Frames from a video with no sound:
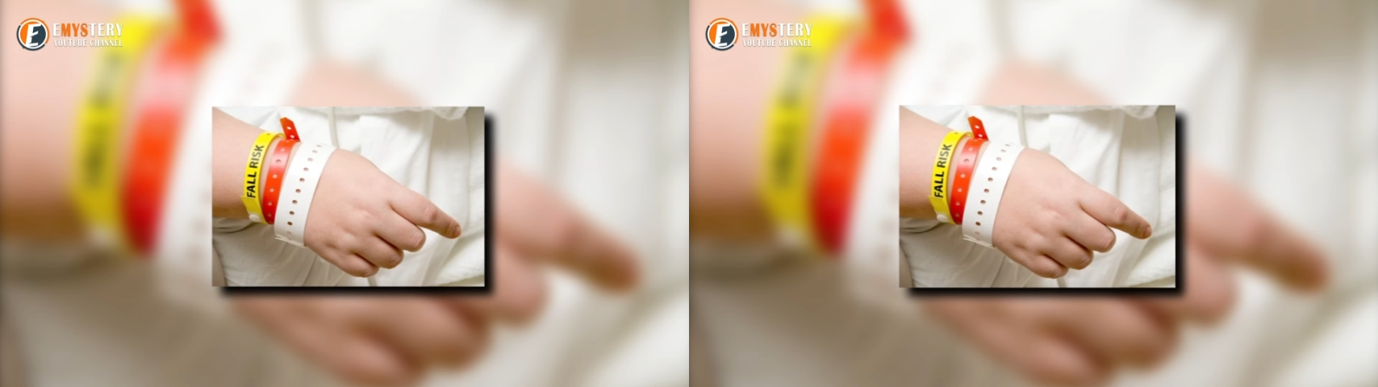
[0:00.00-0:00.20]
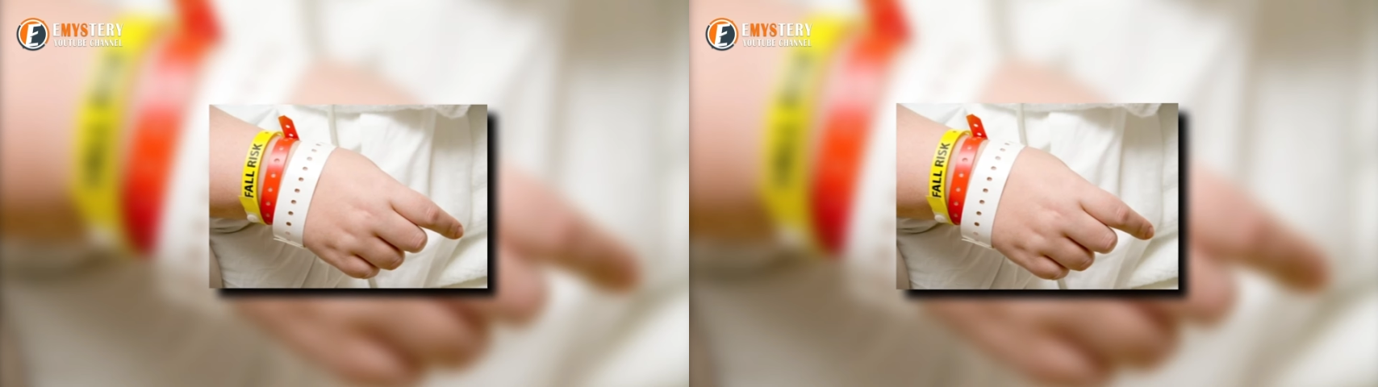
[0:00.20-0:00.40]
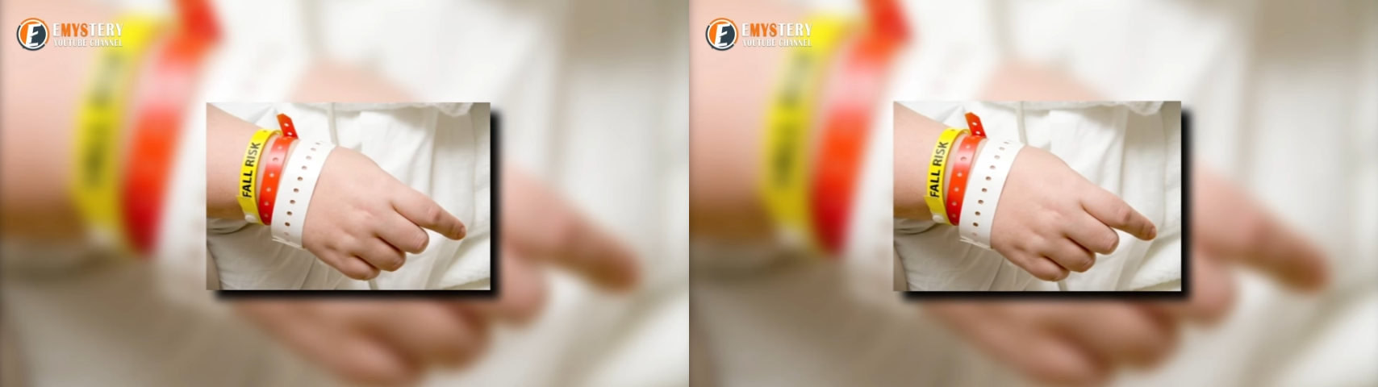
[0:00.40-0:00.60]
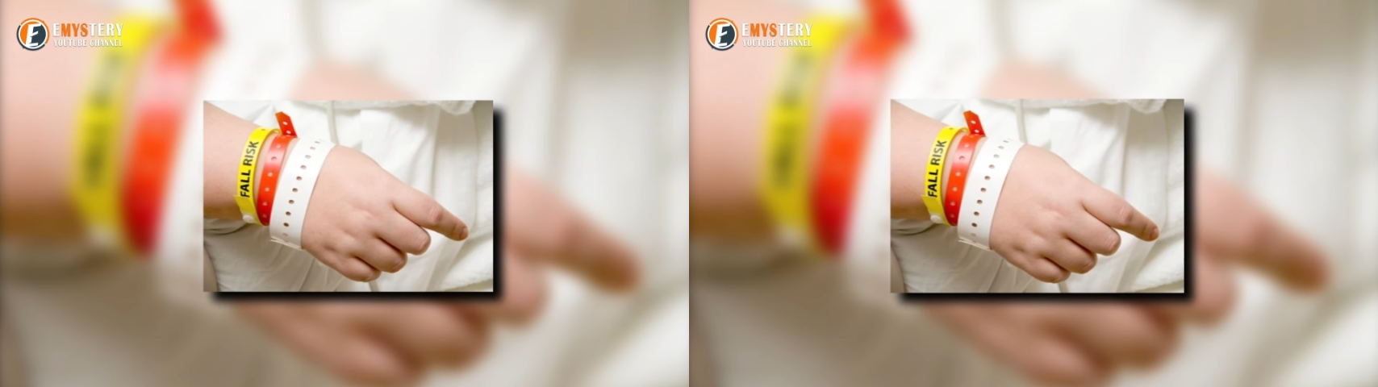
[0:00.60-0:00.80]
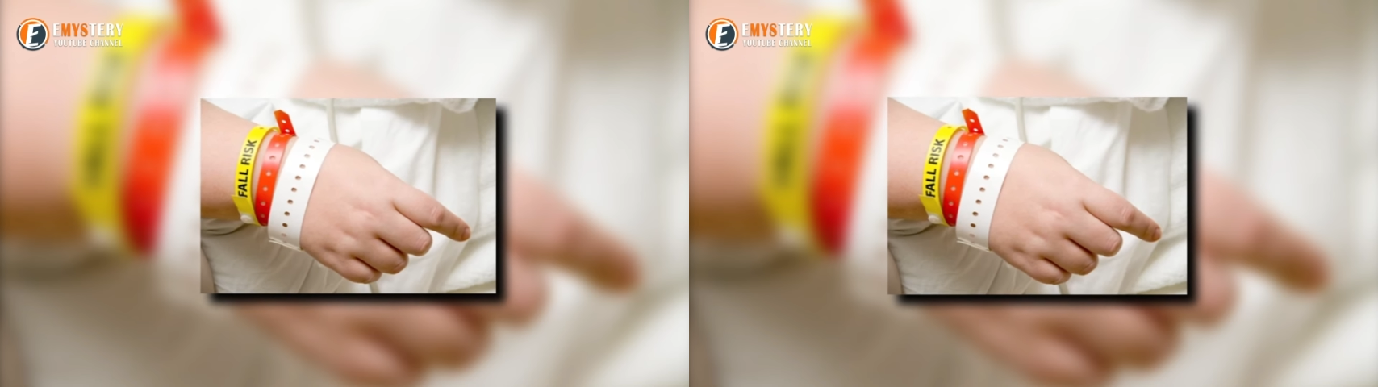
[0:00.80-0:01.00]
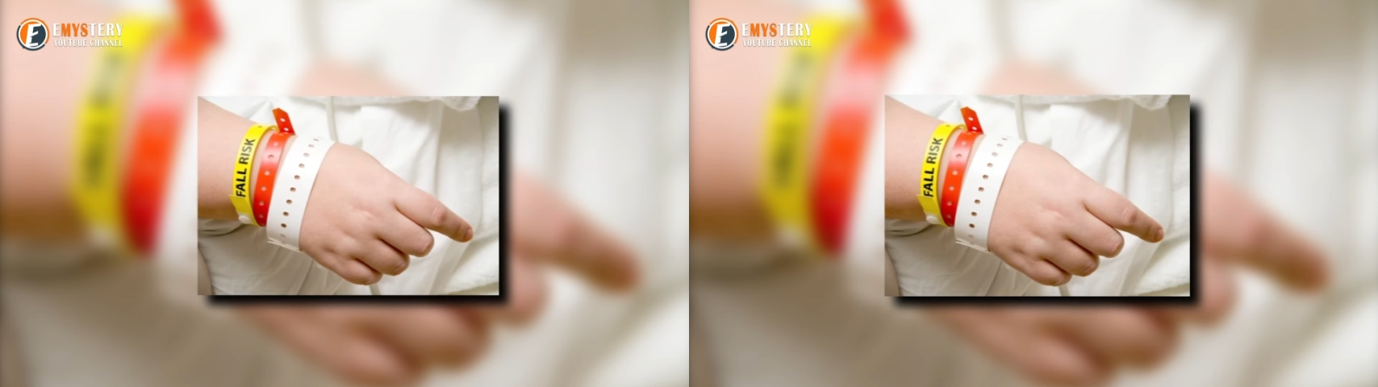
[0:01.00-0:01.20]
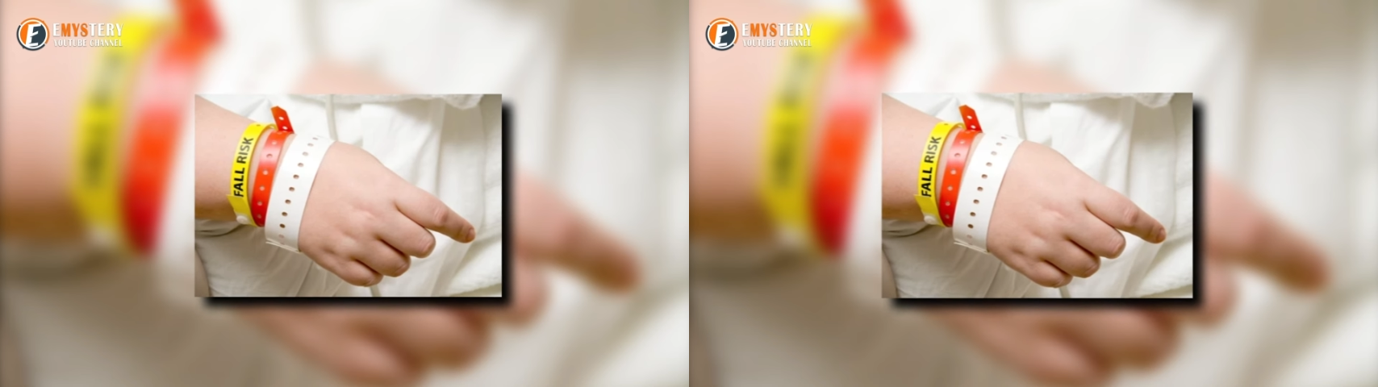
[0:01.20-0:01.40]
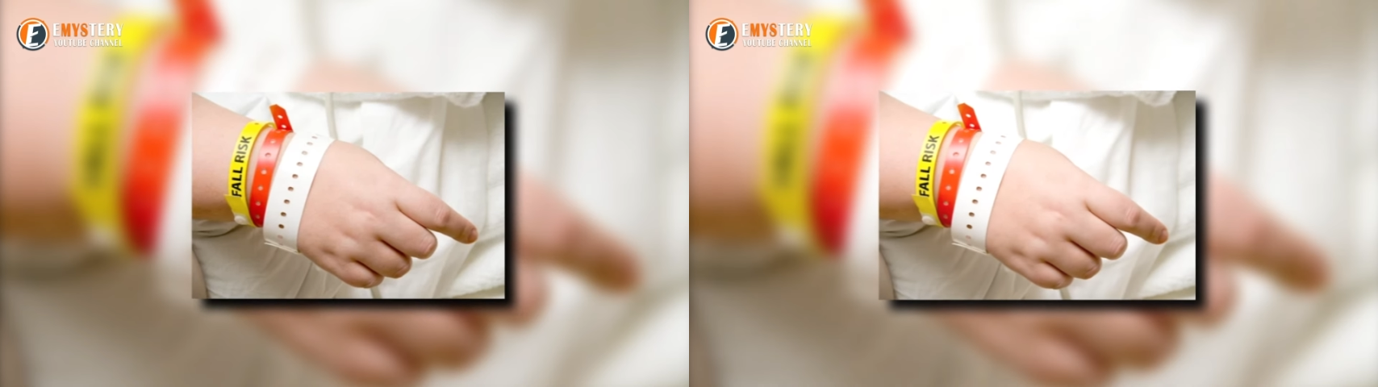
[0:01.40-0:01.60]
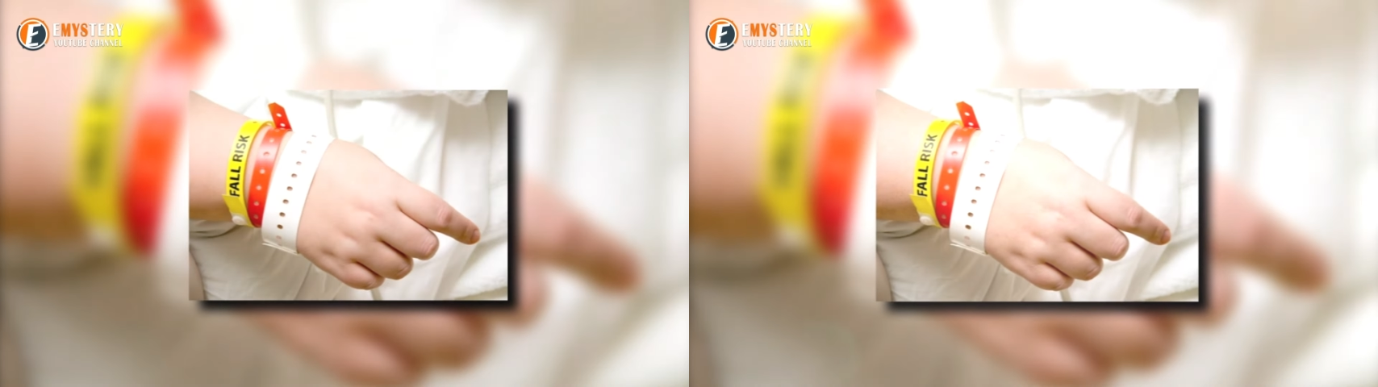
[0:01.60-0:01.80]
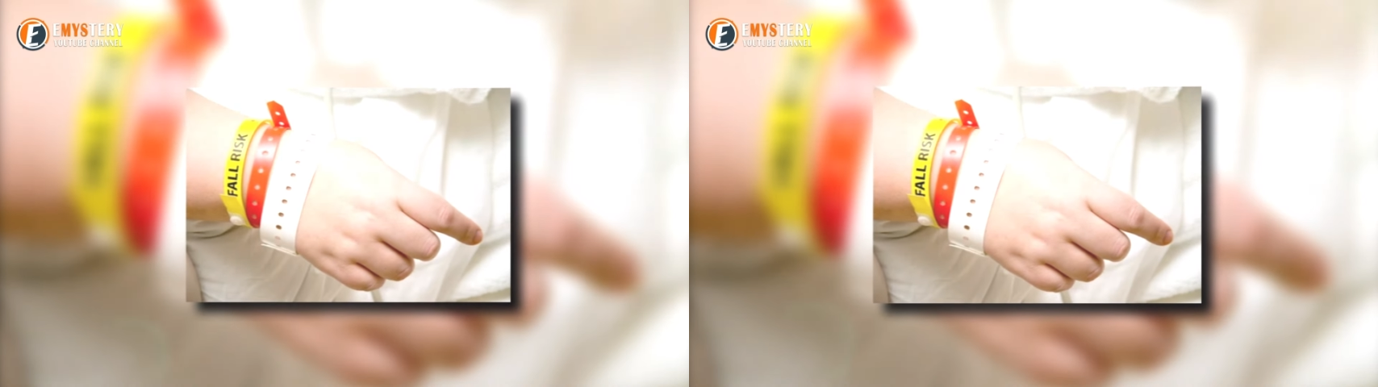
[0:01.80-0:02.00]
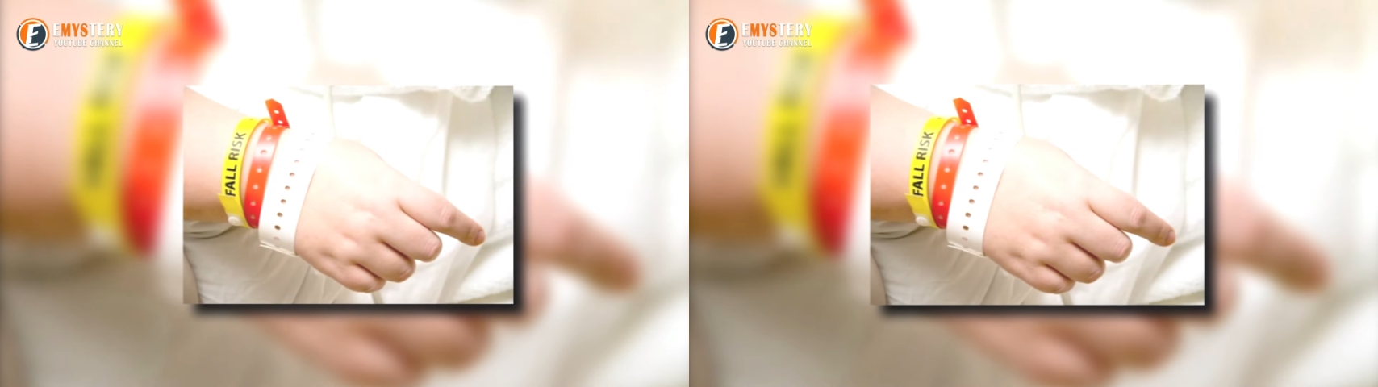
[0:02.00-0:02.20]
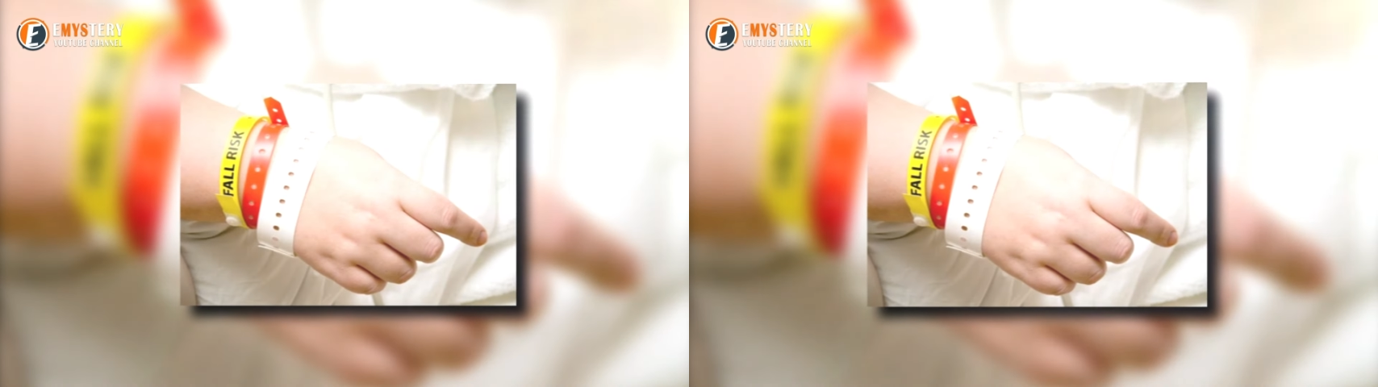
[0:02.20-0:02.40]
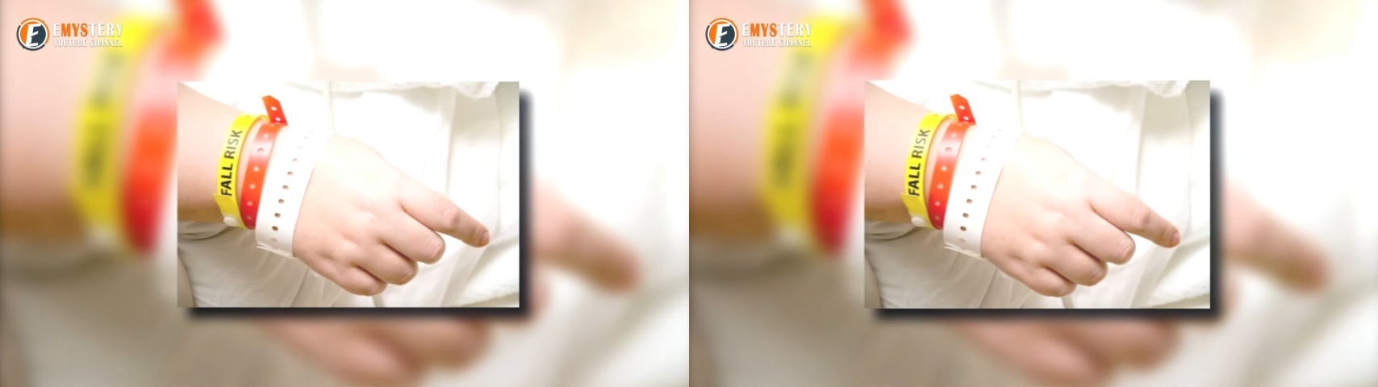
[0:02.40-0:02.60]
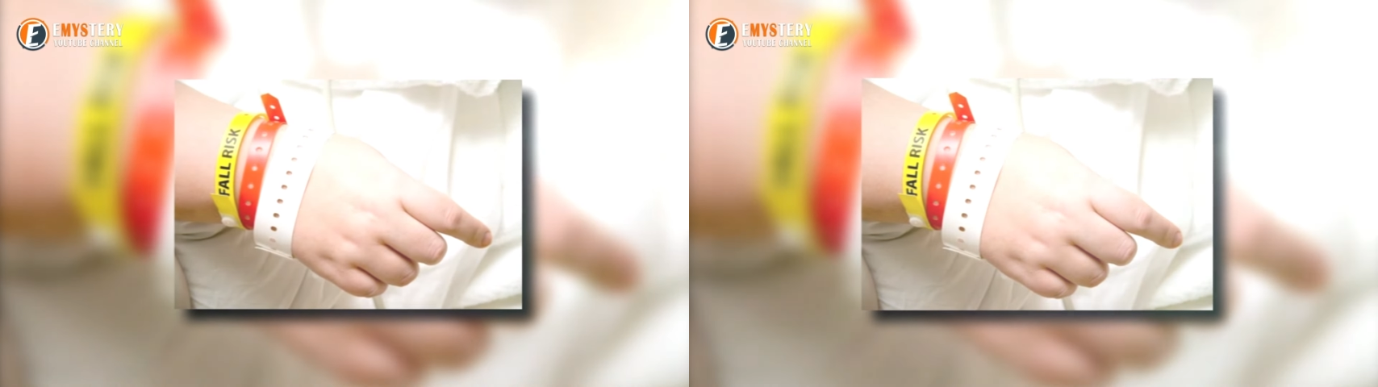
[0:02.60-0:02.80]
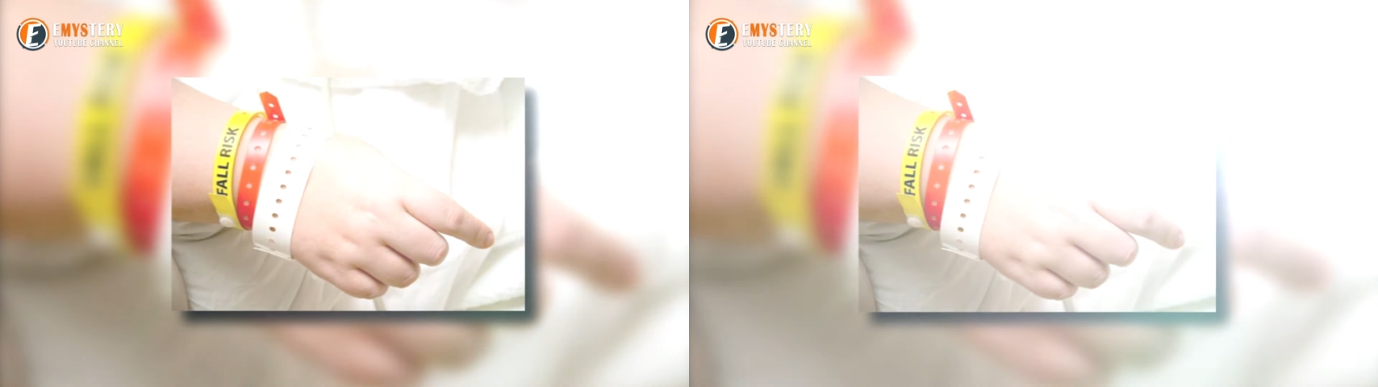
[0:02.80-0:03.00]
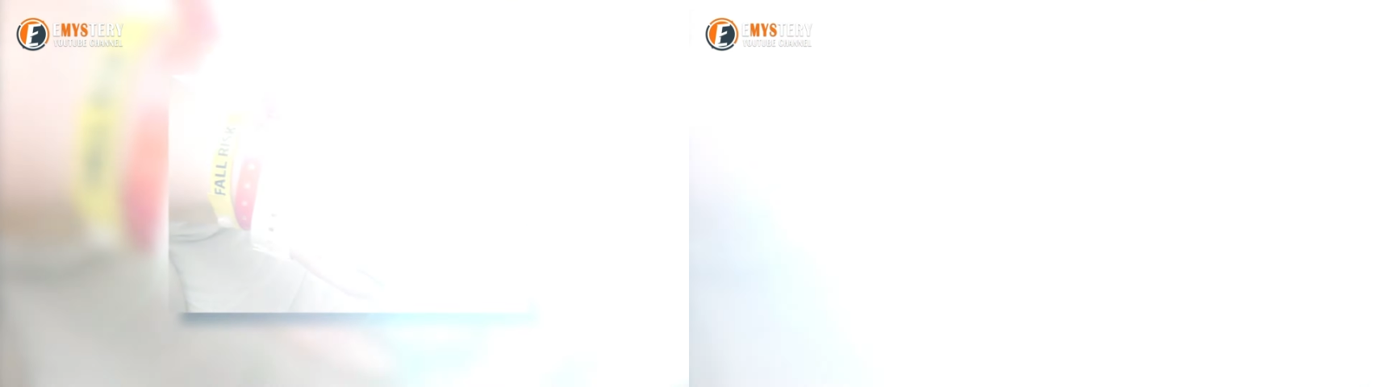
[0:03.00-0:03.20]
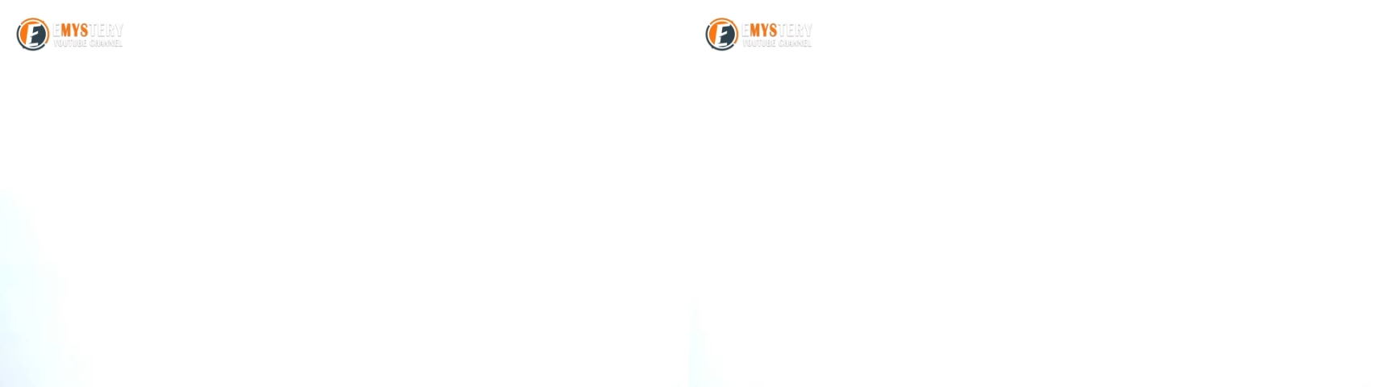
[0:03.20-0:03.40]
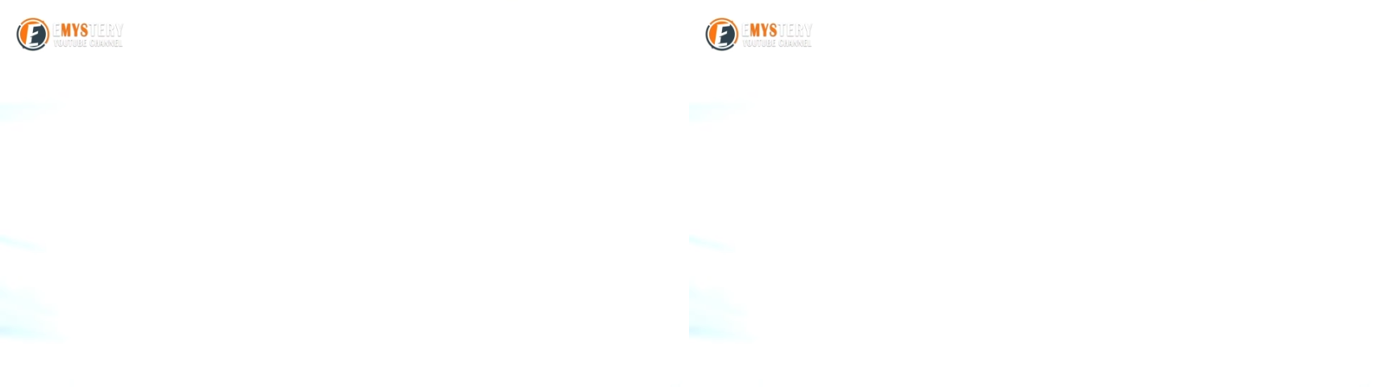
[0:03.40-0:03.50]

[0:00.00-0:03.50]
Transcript: No face is visible, so there are no lips to read.